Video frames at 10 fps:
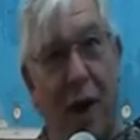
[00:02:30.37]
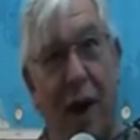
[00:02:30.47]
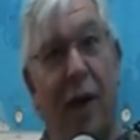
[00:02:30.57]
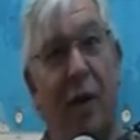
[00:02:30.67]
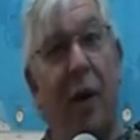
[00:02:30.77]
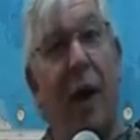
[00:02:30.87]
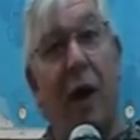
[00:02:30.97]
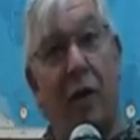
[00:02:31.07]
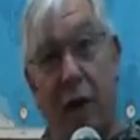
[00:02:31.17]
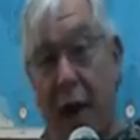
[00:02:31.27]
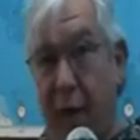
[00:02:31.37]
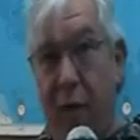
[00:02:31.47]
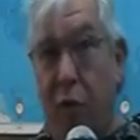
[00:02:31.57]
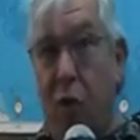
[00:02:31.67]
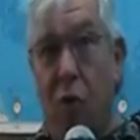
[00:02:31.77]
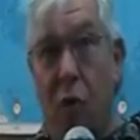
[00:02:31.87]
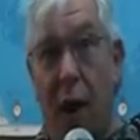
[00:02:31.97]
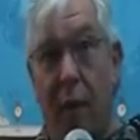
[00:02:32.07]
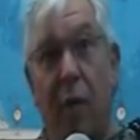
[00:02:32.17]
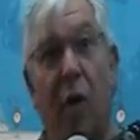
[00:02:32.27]
As I have a
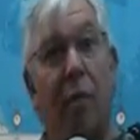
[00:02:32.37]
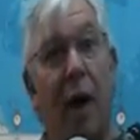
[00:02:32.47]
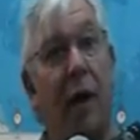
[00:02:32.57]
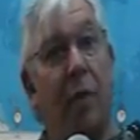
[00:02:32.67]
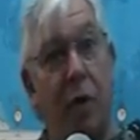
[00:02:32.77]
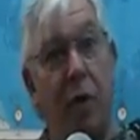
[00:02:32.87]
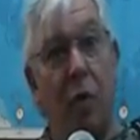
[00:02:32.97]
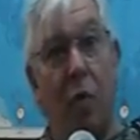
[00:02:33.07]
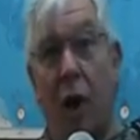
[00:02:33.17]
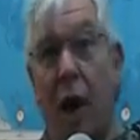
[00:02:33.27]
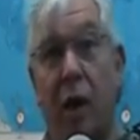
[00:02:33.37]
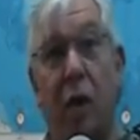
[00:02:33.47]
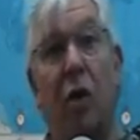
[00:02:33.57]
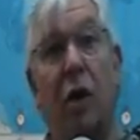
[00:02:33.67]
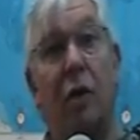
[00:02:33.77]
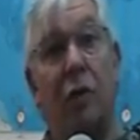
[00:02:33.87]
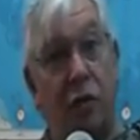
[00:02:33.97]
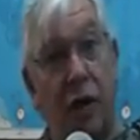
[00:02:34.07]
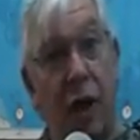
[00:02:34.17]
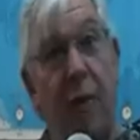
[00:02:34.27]
program on my computer where I can look and
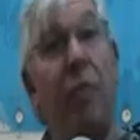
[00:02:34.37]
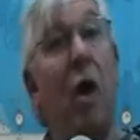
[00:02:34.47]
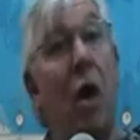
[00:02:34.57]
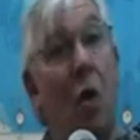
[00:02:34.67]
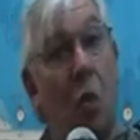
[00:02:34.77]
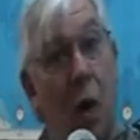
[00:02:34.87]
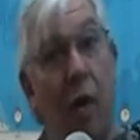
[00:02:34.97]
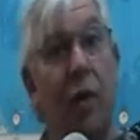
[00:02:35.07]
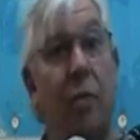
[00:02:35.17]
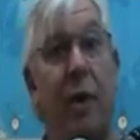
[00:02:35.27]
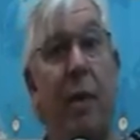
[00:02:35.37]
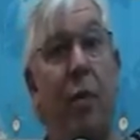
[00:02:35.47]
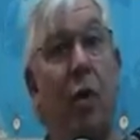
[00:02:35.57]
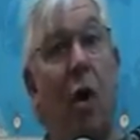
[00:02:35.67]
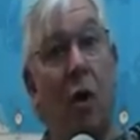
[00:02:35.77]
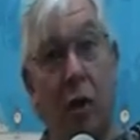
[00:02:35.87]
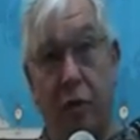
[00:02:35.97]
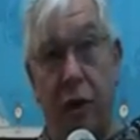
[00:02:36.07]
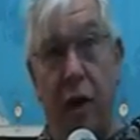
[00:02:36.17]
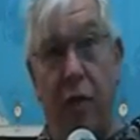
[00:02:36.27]
see where the people are
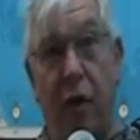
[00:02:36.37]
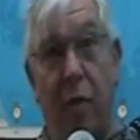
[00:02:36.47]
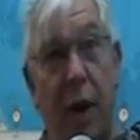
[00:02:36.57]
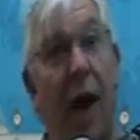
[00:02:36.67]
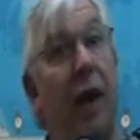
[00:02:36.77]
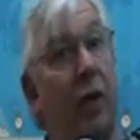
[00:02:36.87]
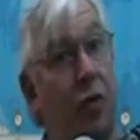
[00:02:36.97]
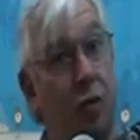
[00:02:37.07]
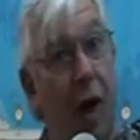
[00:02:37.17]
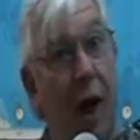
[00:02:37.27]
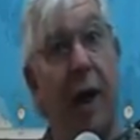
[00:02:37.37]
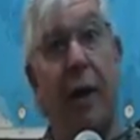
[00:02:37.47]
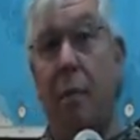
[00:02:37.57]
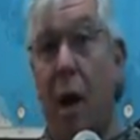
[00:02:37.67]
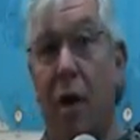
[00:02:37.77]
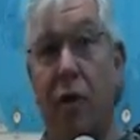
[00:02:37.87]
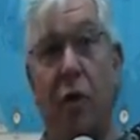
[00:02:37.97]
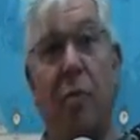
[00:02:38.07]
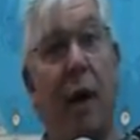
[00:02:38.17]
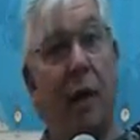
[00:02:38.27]
listening from, and I can track and
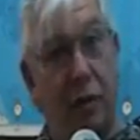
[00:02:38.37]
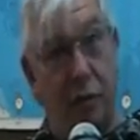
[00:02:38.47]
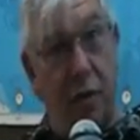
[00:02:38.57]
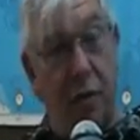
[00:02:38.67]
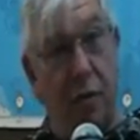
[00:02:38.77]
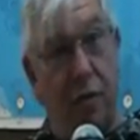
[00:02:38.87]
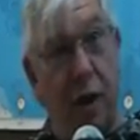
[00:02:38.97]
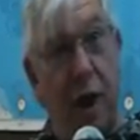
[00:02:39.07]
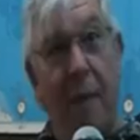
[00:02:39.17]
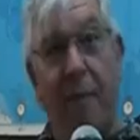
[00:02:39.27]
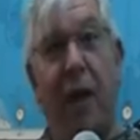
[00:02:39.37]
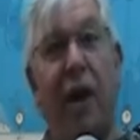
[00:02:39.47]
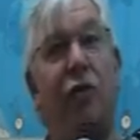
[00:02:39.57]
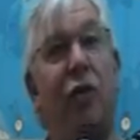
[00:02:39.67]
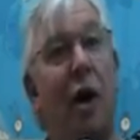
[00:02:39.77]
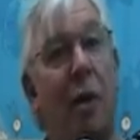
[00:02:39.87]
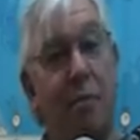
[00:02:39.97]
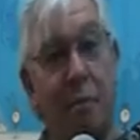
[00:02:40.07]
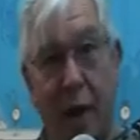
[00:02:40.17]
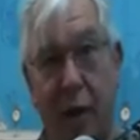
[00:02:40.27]
monitor my listeners. And it's
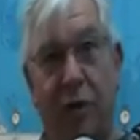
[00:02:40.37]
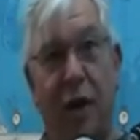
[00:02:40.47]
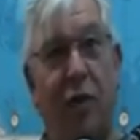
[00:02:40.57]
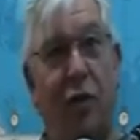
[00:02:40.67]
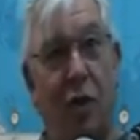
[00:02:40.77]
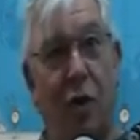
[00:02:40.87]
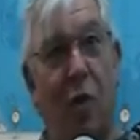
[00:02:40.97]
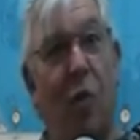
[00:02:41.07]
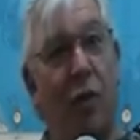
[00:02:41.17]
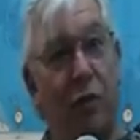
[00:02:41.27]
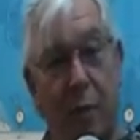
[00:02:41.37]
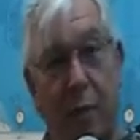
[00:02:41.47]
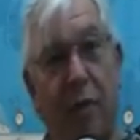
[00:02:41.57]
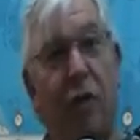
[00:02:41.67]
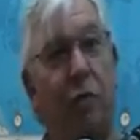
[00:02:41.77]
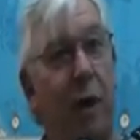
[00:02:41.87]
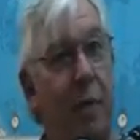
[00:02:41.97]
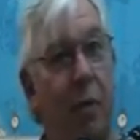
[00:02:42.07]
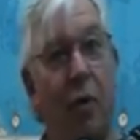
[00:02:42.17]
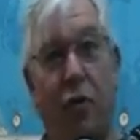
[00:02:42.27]
amazing to learn where some of these
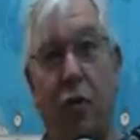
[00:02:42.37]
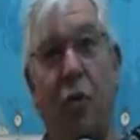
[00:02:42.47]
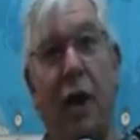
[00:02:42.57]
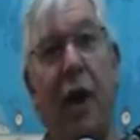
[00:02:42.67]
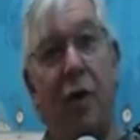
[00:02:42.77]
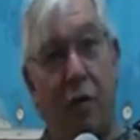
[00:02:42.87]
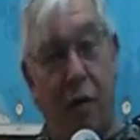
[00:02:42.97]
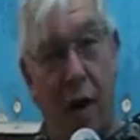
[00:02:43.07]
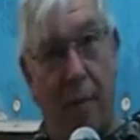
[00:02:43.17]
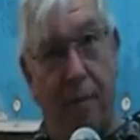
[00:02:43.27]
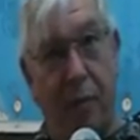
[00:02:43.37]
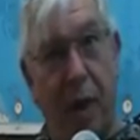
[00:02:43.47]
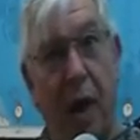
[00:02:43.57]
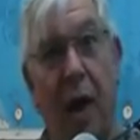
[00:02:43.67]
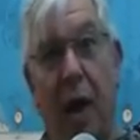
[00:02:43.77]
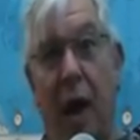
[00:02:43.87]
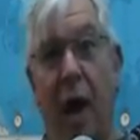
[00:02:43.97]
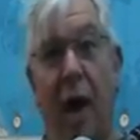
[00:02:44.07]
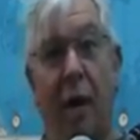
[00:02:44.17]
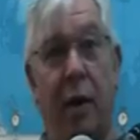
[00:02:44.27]
people are tuning in from.
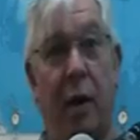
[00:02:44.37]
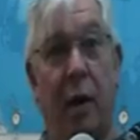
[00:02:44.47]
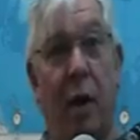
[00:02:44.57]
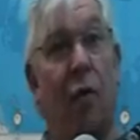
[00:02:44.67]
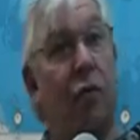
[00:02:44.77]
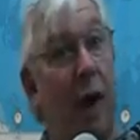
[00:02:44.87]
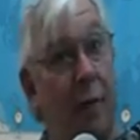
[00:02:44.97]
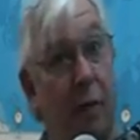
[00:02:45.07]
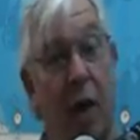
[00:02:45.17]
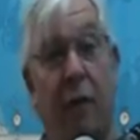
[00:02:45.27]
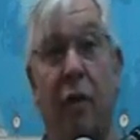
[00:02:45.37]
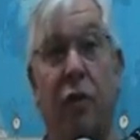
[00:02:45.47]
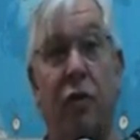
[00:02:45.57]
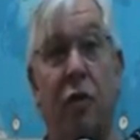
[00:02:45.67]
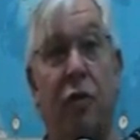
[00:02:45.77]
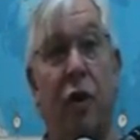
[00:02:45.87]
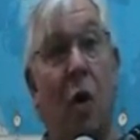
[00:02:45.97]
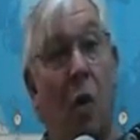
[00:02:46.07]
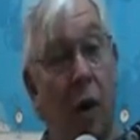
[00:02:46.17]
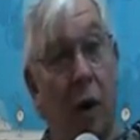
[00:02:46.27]
And also have a lot of listeners in
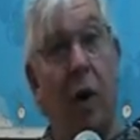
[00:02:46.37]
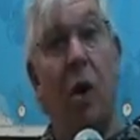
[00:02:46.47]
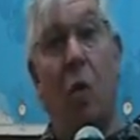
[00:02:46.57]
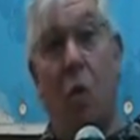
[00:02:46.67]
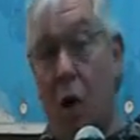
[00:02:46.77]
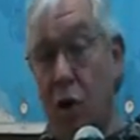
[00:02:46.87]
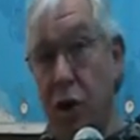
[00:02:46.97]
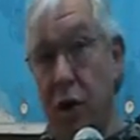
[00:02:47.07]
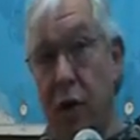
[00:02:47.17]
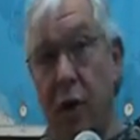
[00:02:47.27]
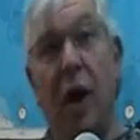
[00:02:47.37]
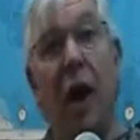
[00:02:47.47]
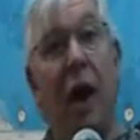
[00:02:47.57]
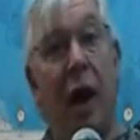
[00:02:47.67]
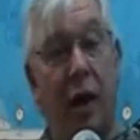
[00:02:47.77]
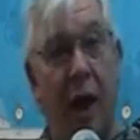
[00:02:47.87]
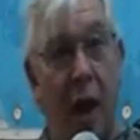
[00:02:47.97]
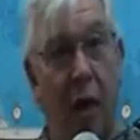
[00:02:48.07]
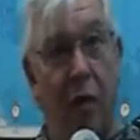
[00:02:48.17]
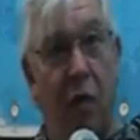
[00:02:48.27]
Oregon, Washington, in
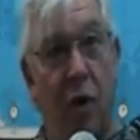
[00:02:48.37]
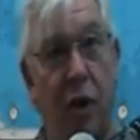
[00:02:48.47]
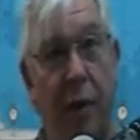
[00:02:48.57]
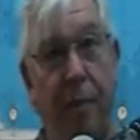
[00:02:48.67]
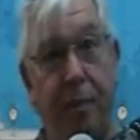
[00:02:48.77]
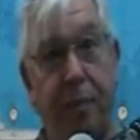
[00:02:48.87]
California.